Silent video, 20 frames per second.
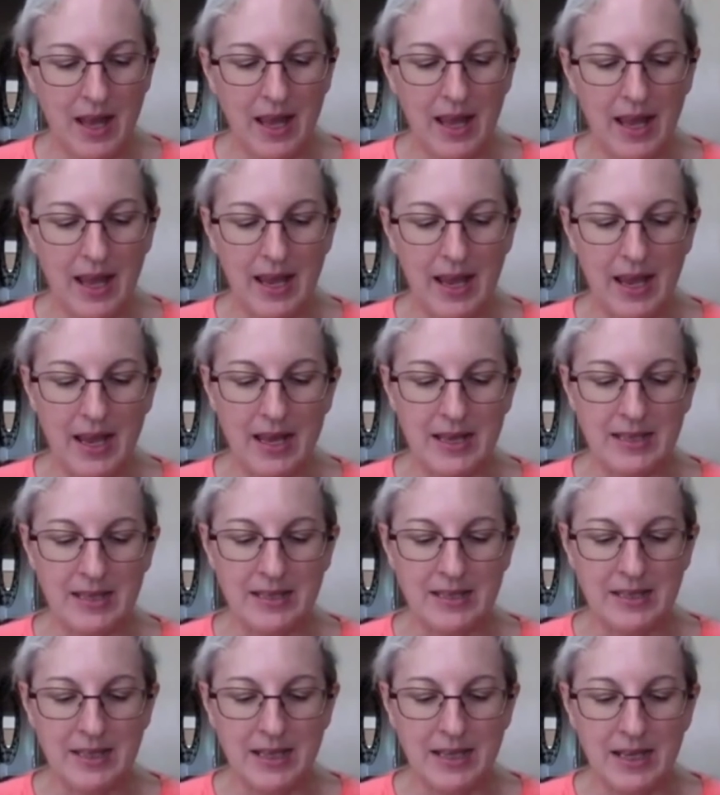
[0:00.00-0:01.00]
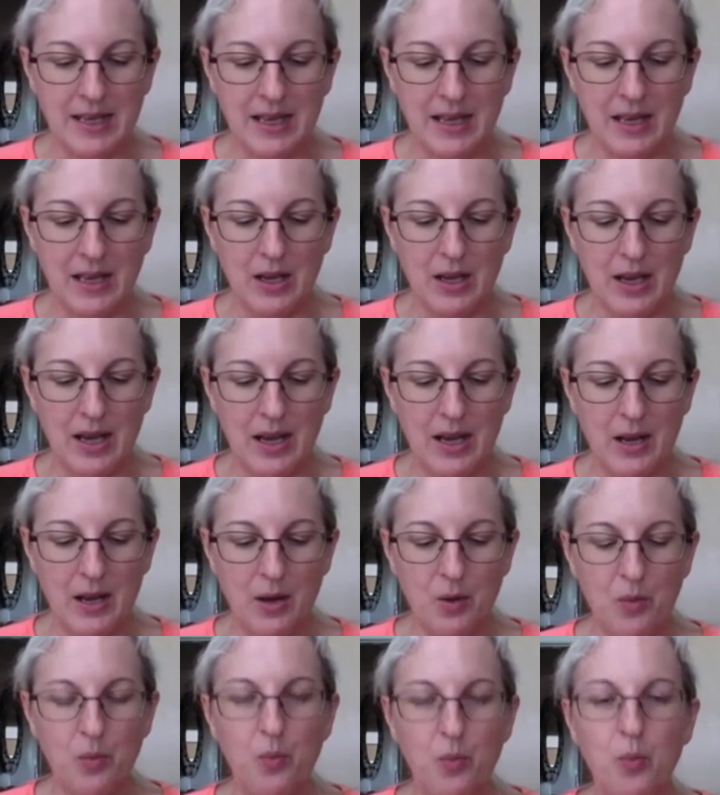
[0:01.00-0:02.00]
And
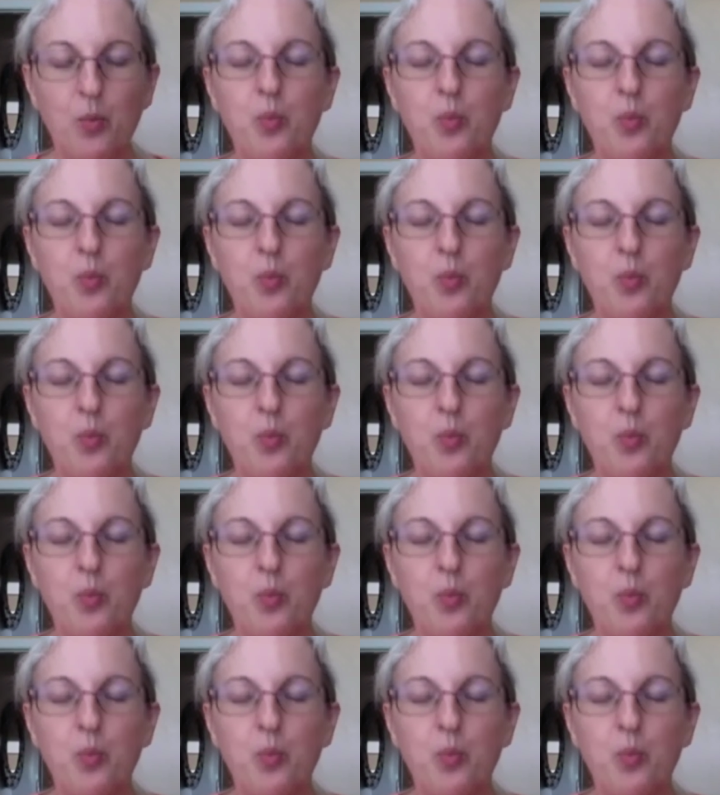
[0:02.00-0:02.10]
uh,